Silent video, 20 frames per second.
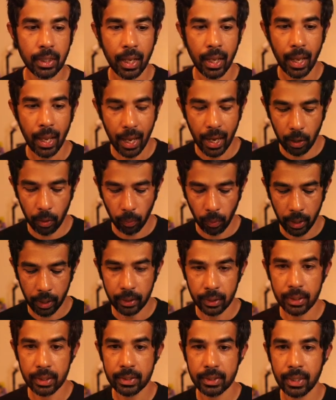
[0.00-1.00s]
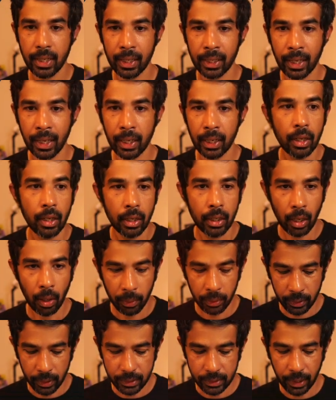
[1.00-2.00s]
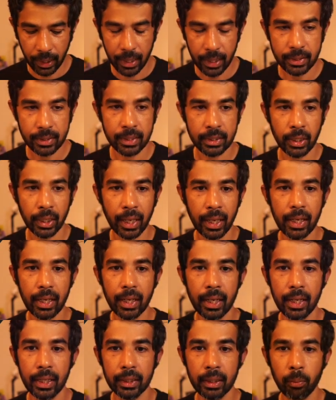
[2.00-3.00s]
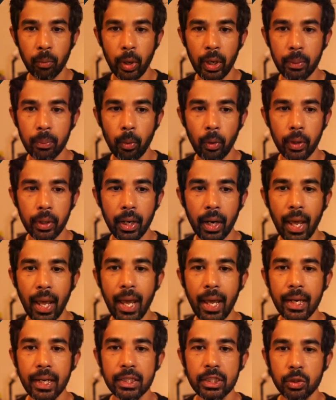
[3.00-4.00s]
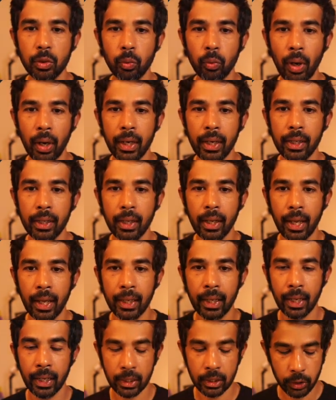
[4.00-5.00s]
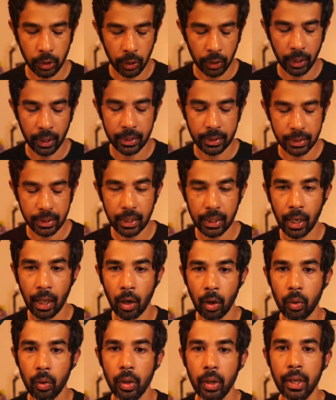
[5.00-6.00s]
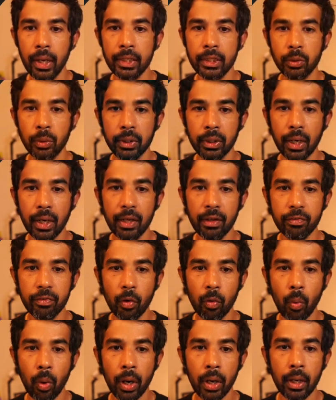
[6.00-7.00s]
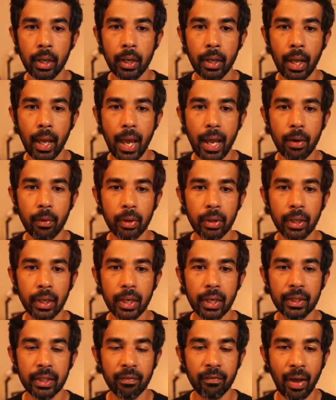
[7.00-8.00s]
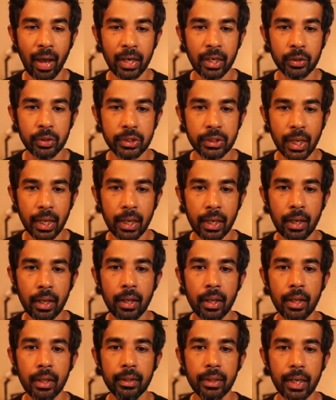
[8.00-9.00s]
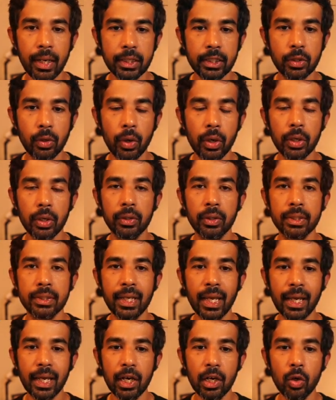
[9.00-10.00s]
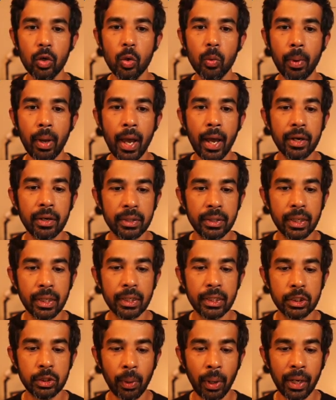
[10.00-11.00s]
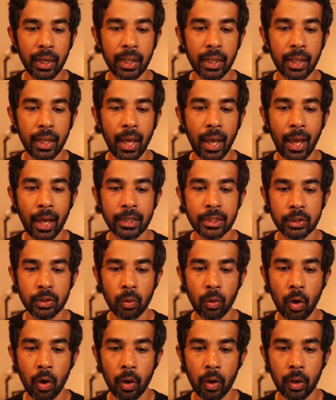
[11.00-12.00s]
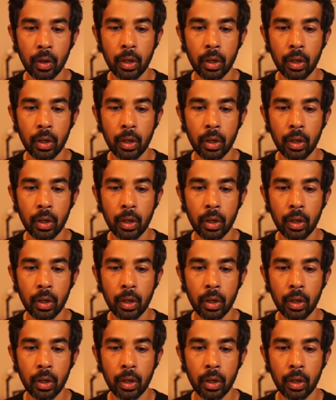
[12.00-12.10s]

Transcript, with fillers: and run this again. Now in this case, it's again hitting the breakpoint and it's running again. So you can see now it's returning for 1 and returning the value 10. Then it's going to the second loop and returning 20 and so on.